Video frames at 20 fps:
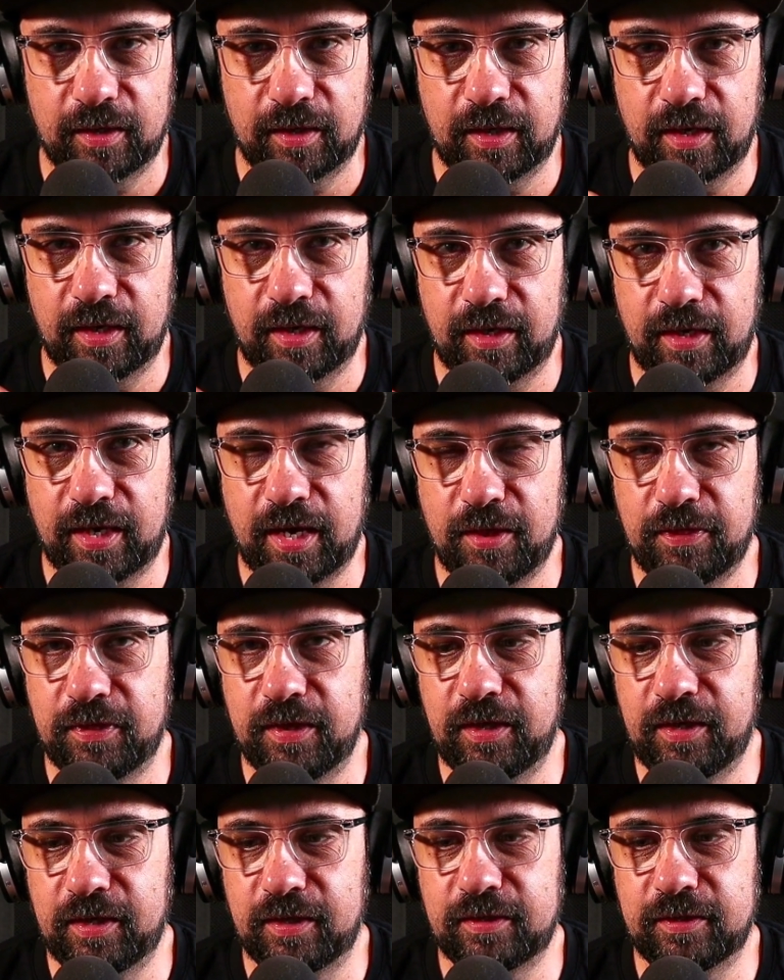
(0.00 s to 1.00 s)
I
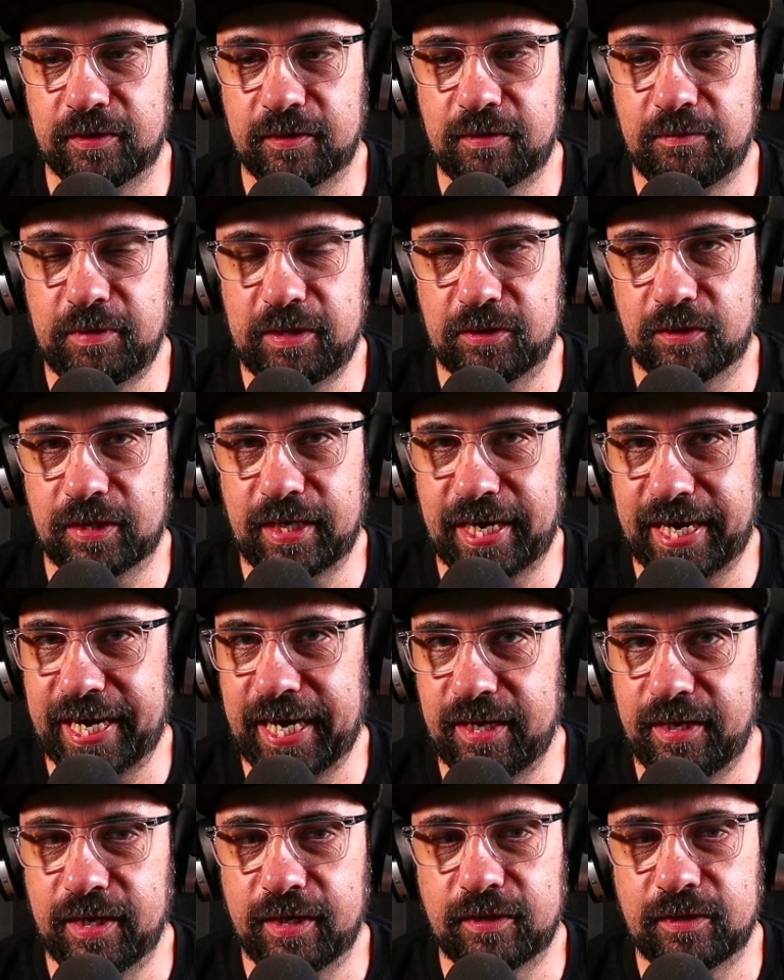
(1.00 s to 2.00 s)
think it's a little bit on the
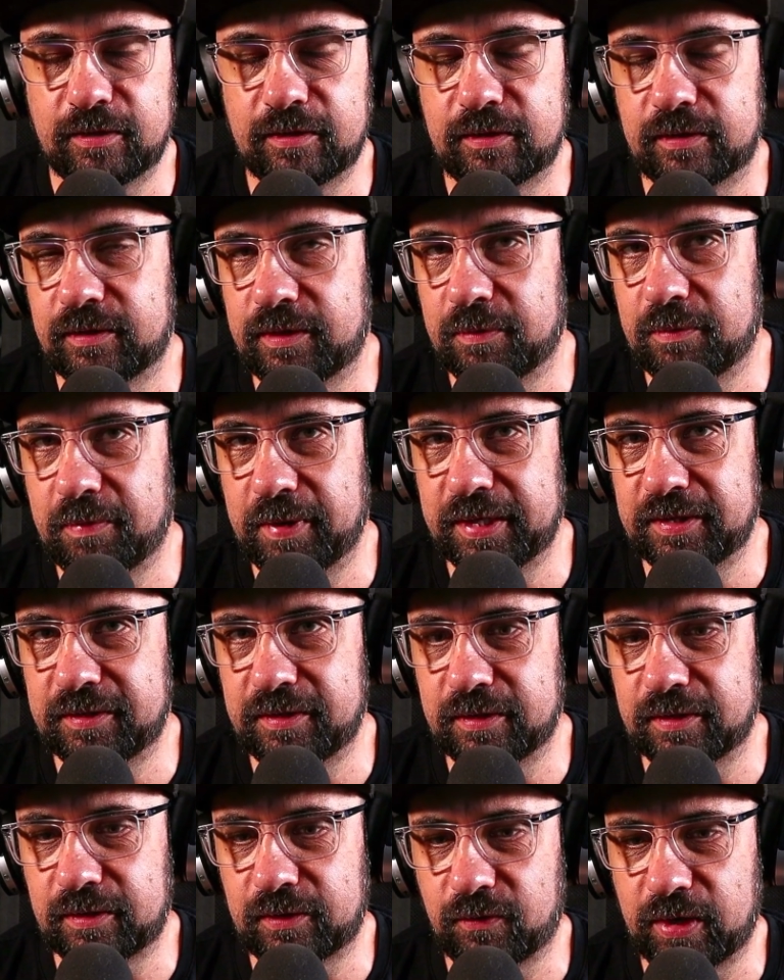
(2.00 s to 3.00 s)
high end. The bass
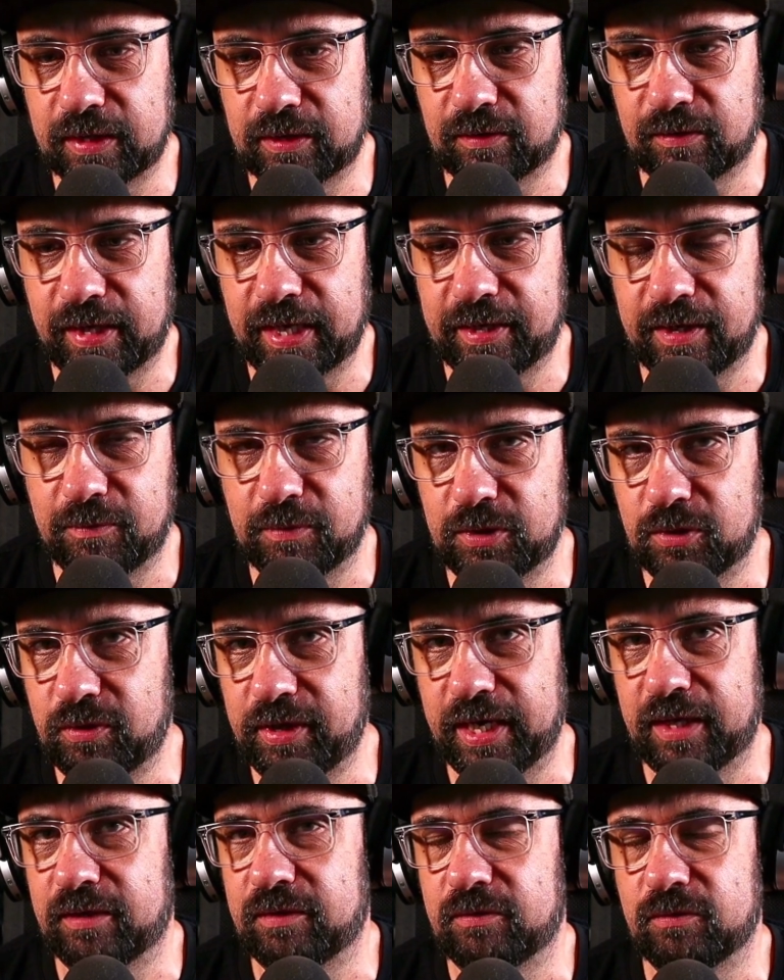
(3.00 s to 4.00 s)
is quite lacking, but you
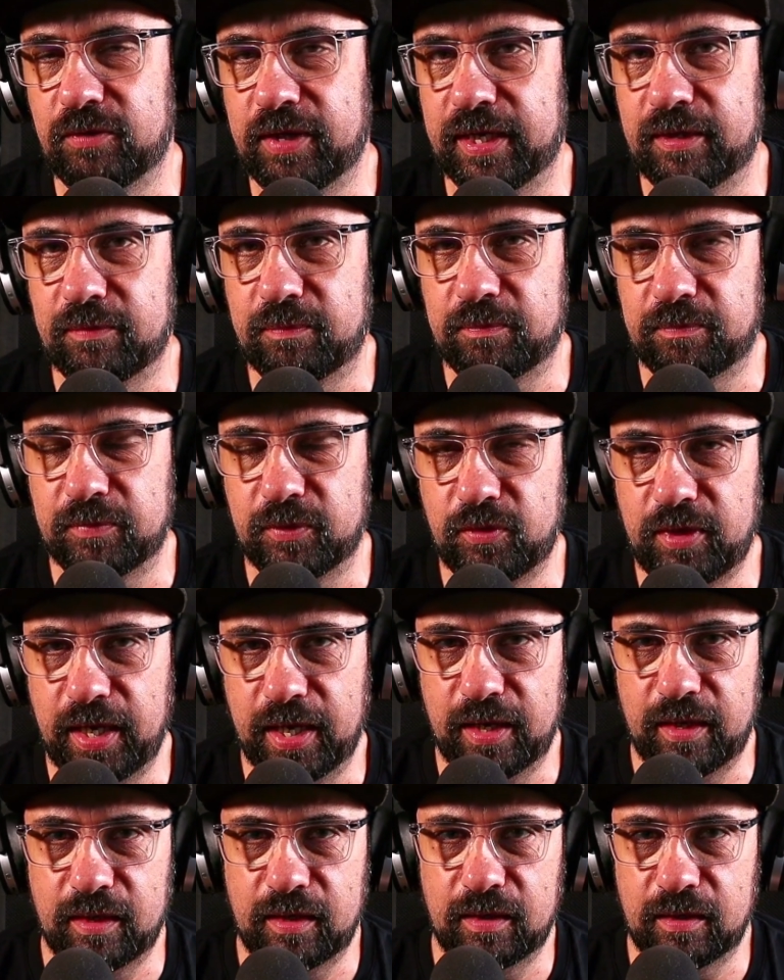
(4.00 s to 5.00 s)

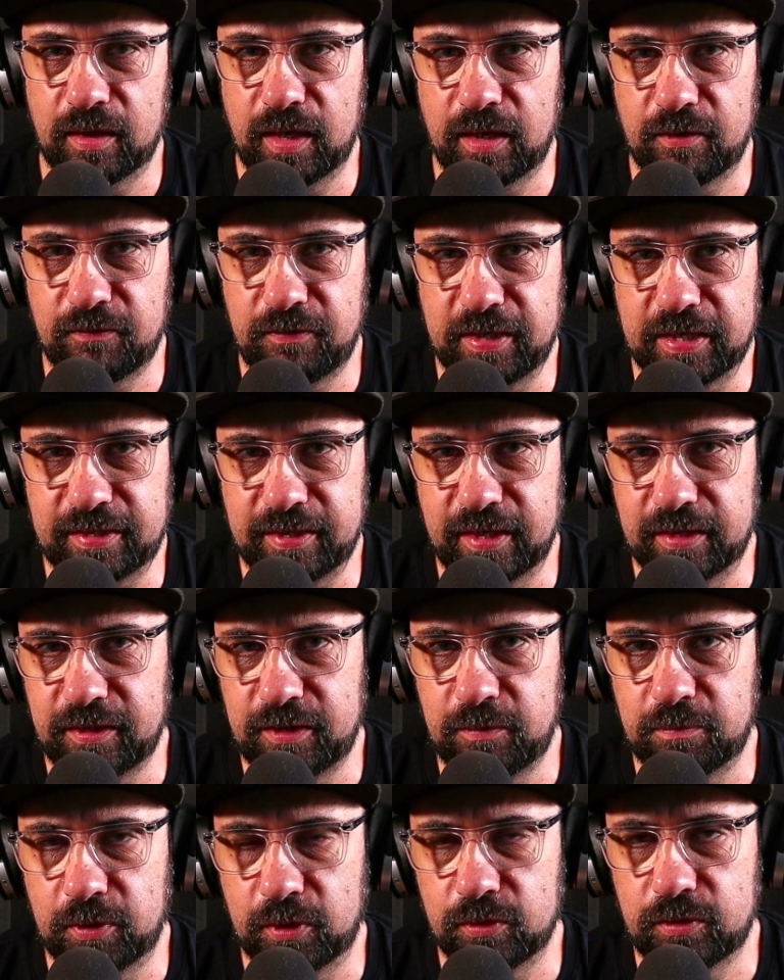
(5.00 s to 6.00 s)
can fix that
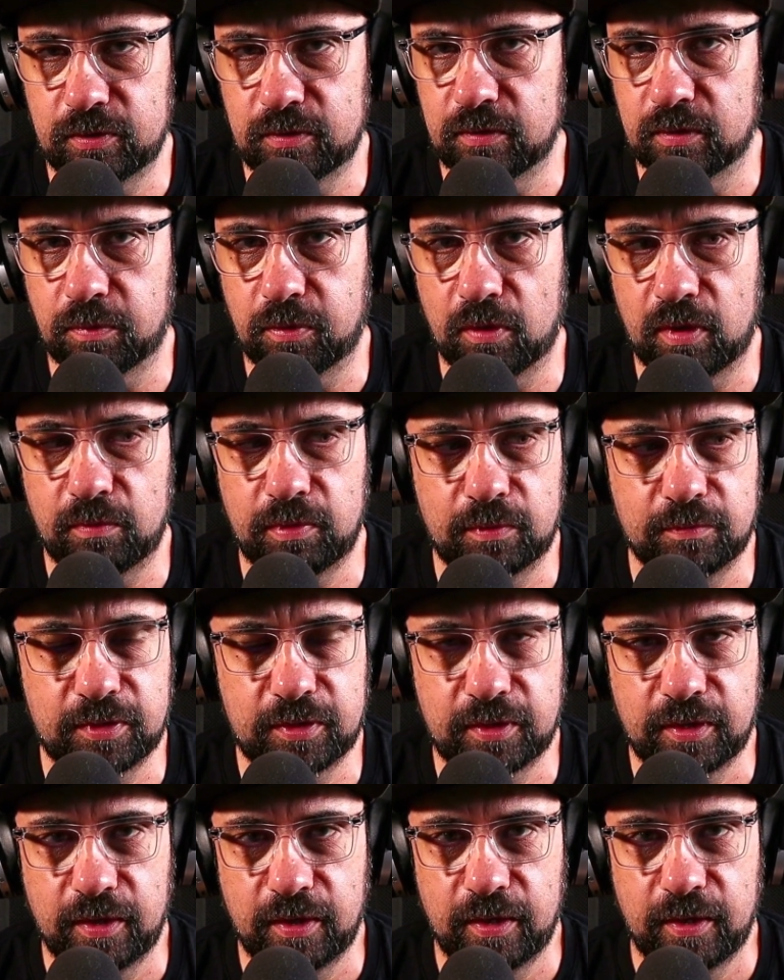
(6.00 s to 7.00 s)
in post, no
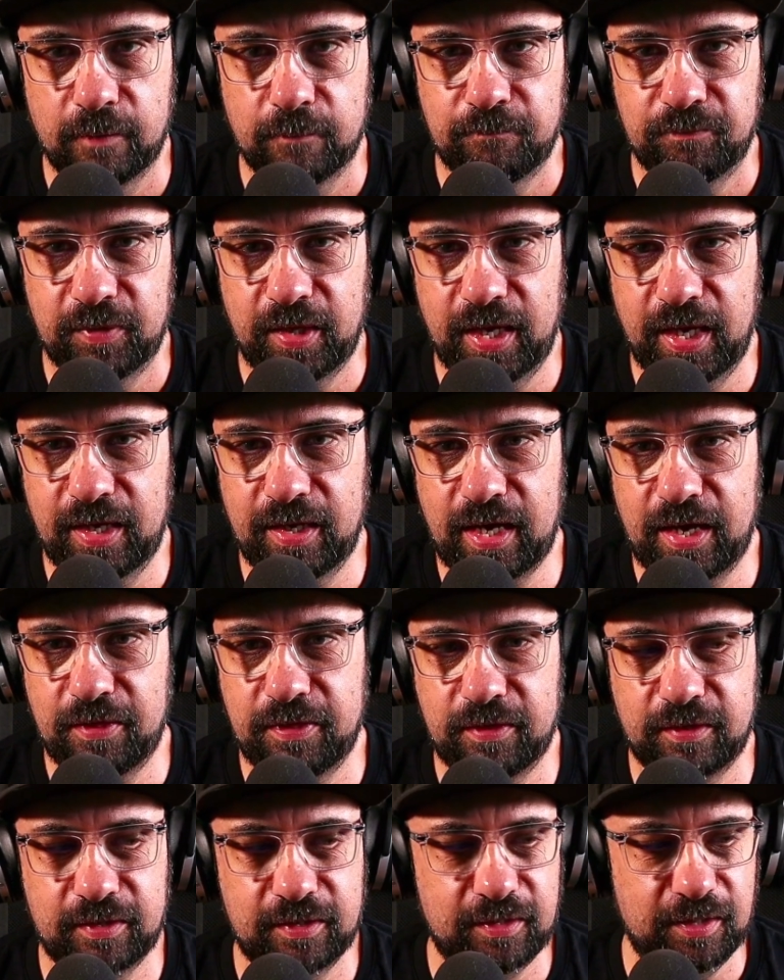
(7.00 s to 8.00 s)
problems. And I
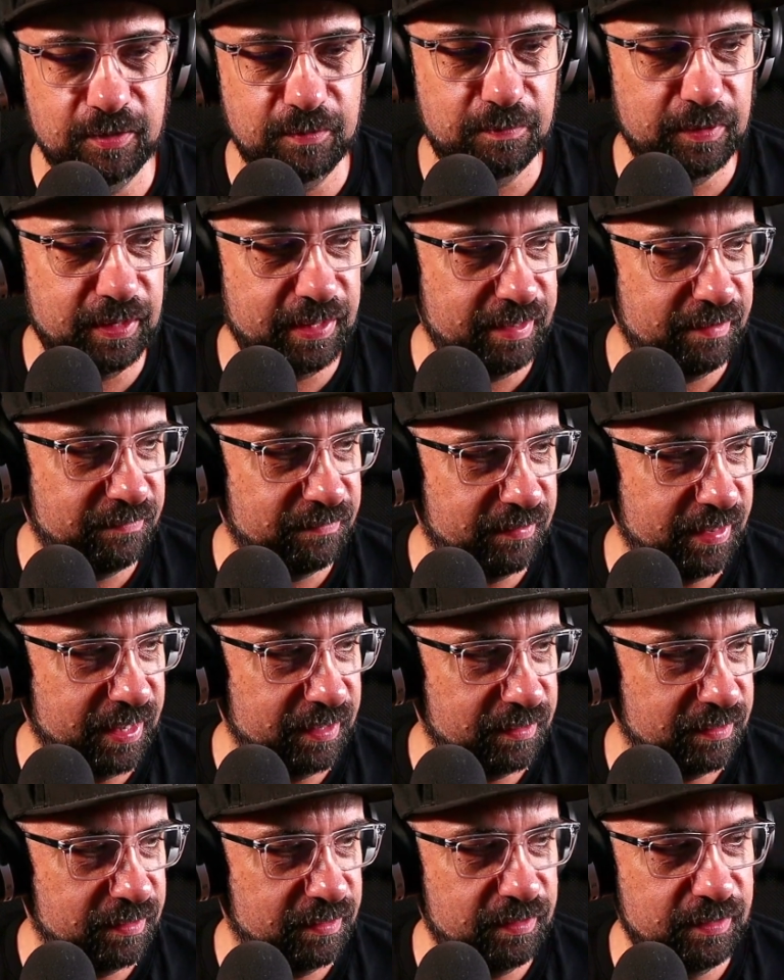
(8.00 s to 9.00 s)
still believe
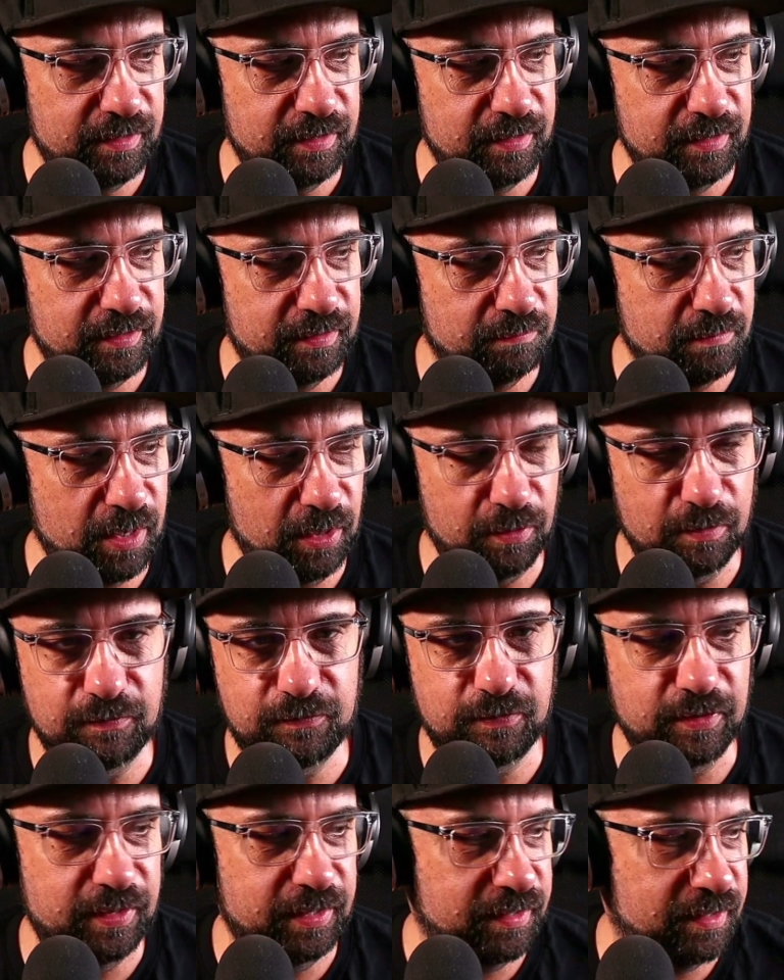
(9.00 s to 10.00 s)
that the
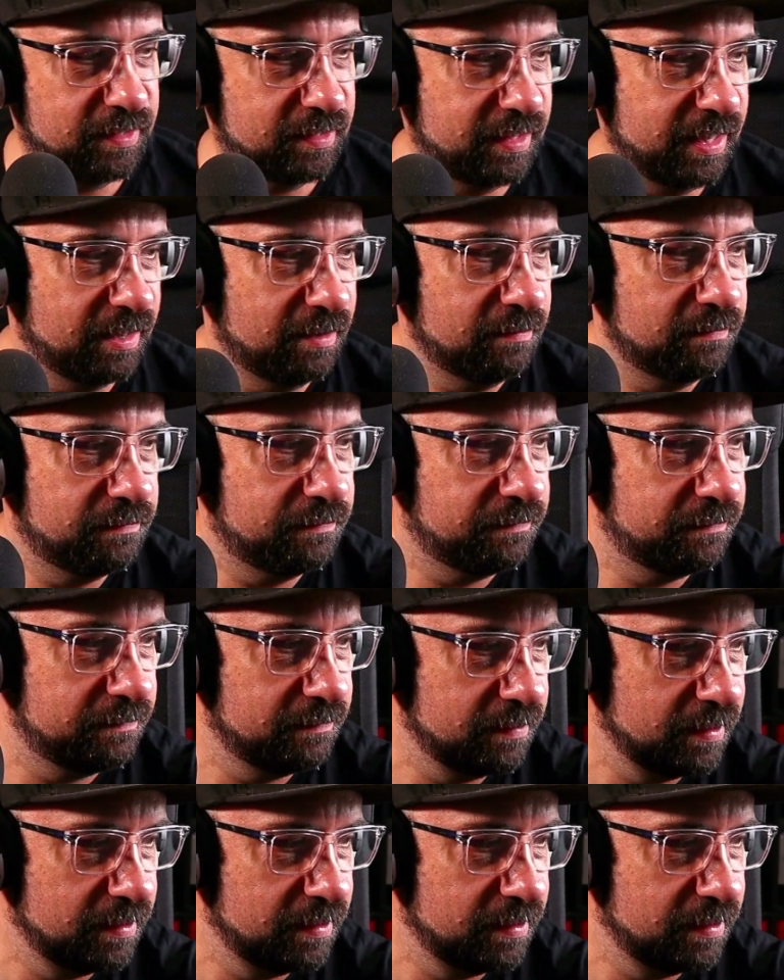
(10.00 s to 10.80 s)
microphone itself